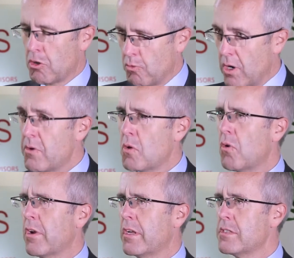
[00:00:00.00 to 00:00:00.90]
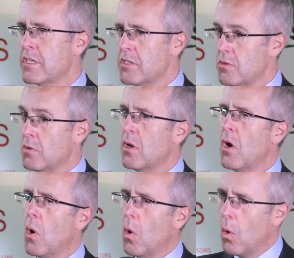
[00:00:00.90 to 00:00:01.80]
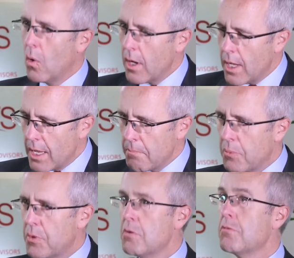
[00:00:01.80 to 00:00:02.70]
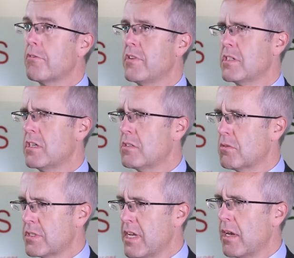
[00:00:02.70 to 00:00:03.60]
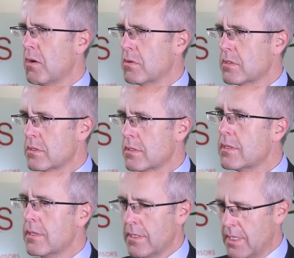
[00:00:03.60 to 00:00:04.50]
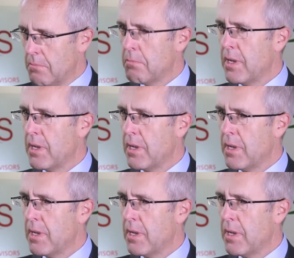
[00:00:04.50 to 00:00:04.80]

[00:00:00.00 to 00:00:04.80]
grow your organisation or improve the return to your stakeholders, then